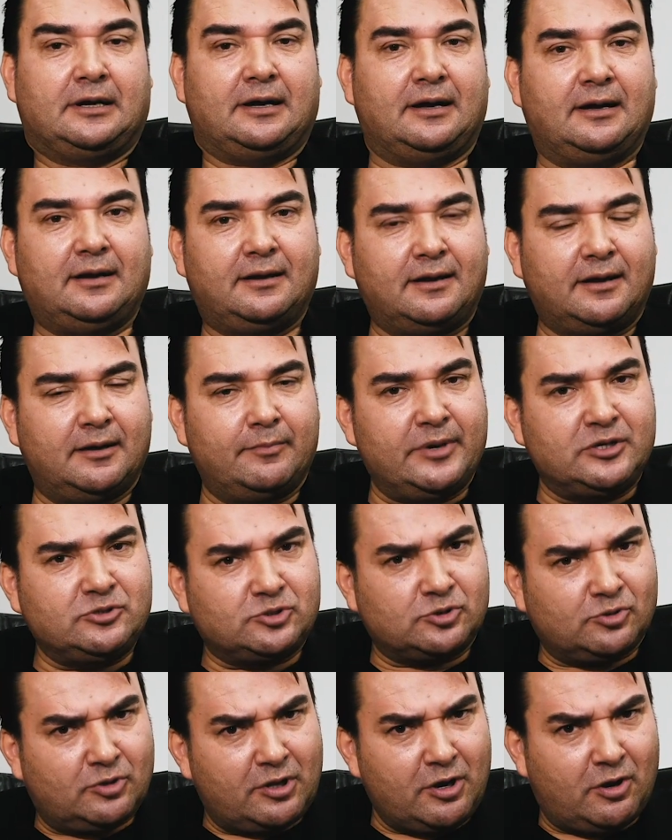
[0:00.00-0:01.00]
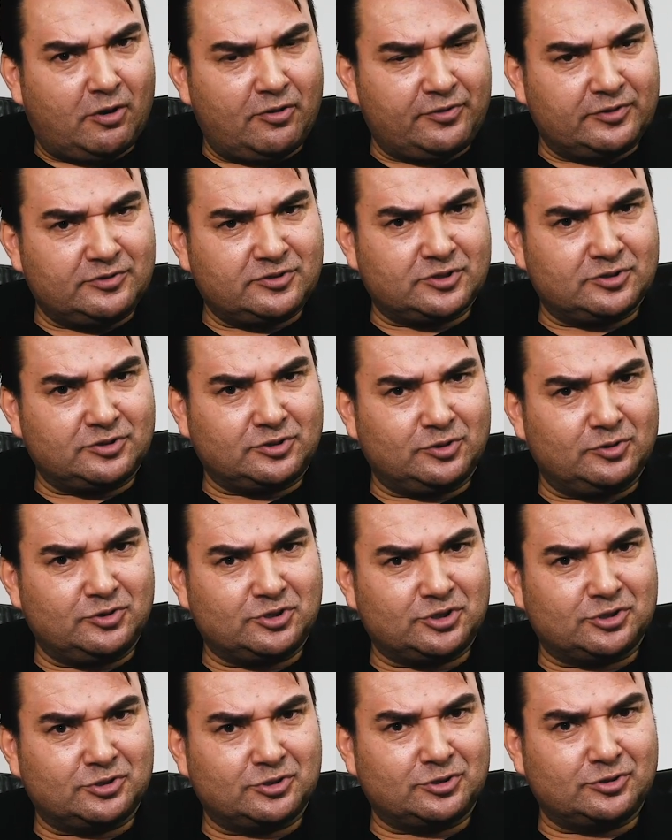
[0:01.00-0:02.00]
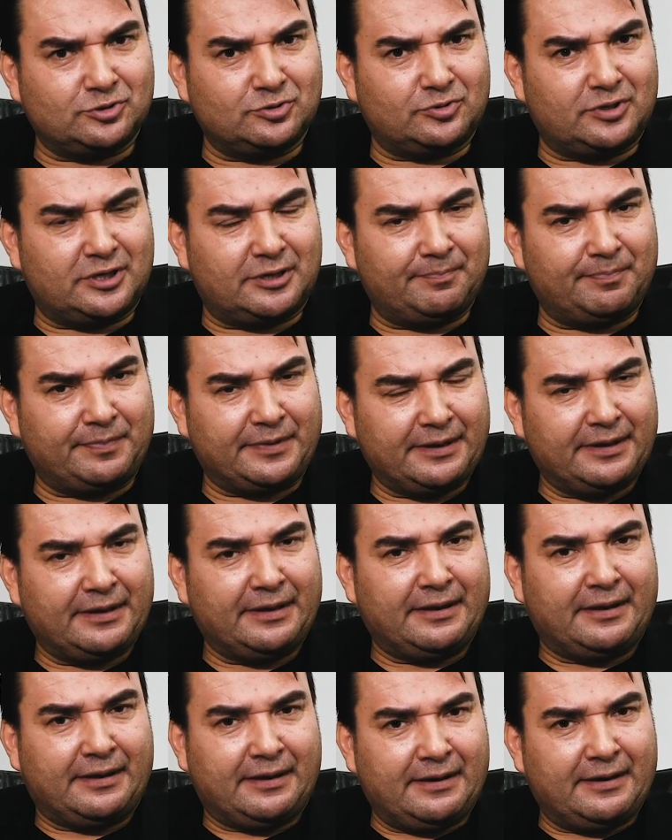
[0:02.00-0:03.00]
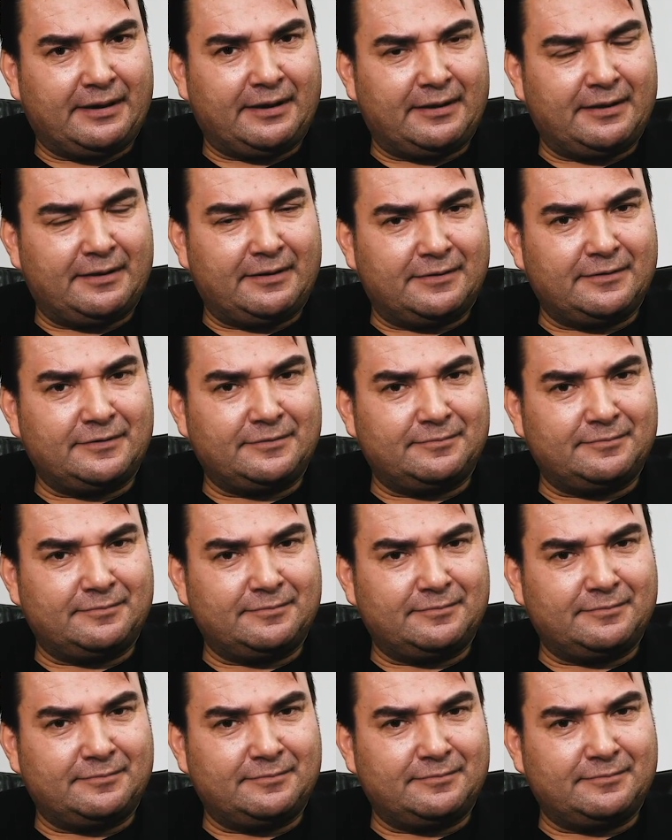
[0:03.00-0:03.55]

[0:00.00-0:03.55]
a mental health institution, to other